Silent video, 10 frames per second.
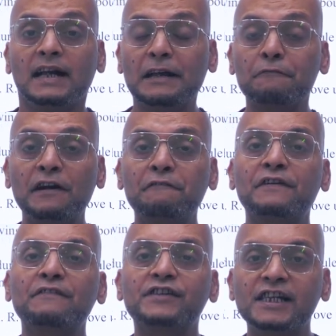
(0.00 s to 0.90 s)
in
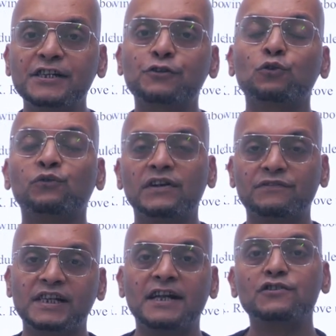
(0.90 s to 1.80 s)
150,
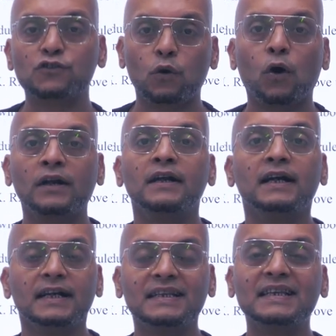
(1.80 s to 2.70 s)
250 and so on
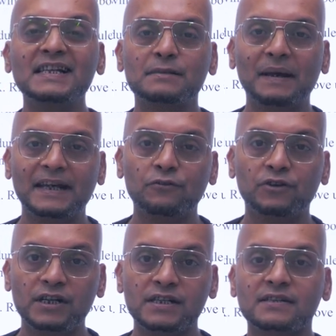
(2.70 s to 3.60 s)
in these many
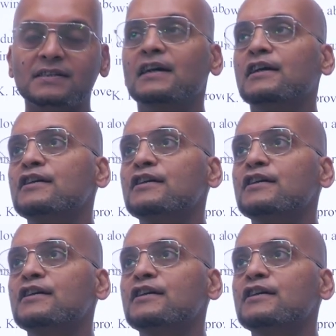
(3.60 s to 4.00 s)
words.